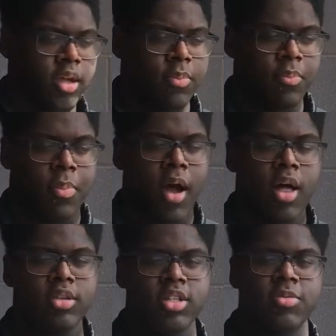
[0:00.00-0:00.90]
Like
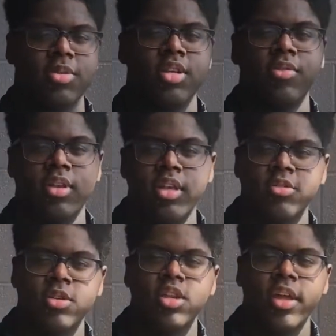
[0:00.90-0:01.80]
politics
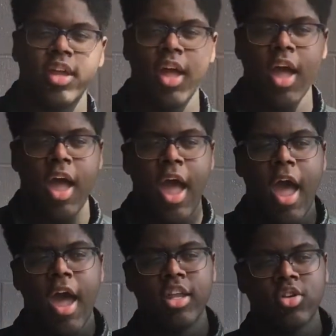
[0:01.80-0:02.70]
specifically, so it's like
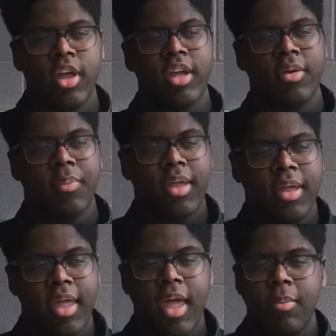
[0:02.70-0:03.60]
ads or like
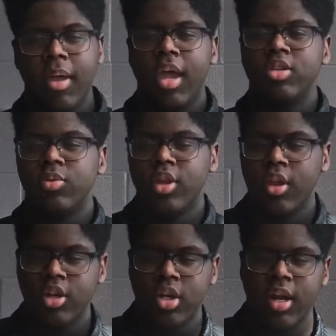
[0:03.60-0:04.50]
campaigns when
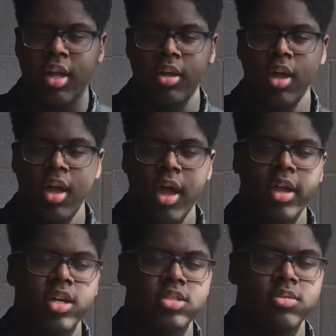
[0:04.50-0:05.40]
they're like trying to like
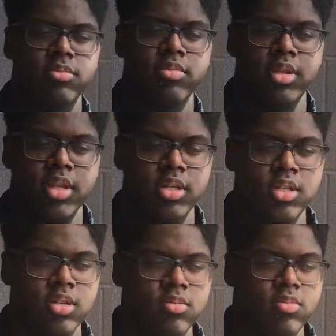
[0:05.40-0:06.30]
I guess
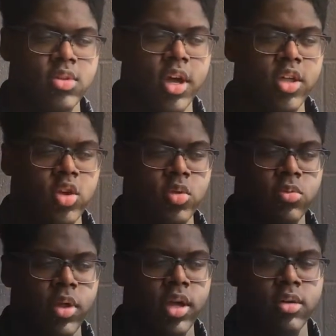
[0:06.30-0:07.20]
diss the other
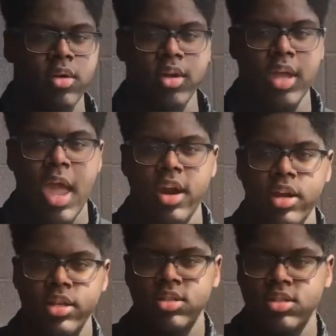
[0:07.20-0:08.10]
like
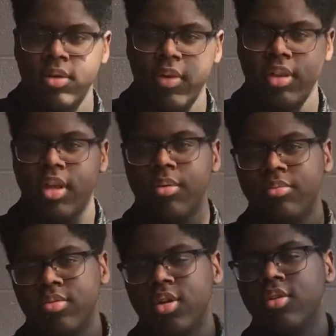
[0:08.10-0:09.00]
candidates, stuff like that.
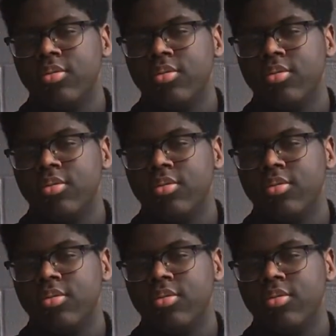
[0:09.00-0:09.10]
So,